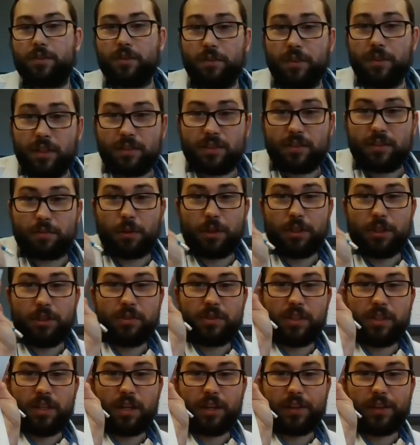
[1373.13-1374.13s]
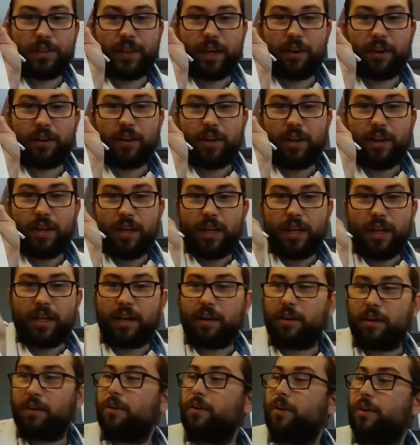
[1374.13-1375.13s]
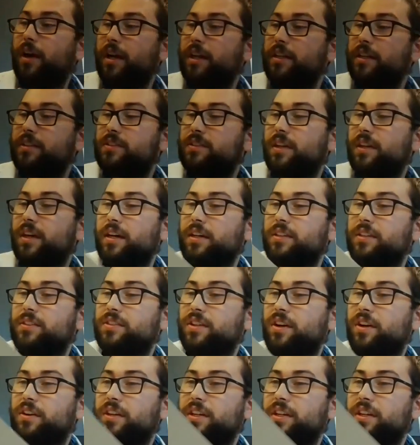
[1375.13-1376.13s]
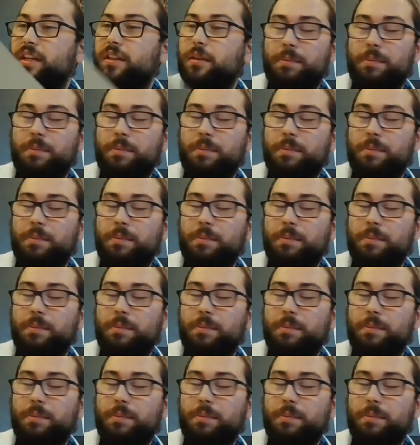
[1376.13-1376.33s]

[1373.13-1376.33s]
this is what you see on there. Now it's starting to get the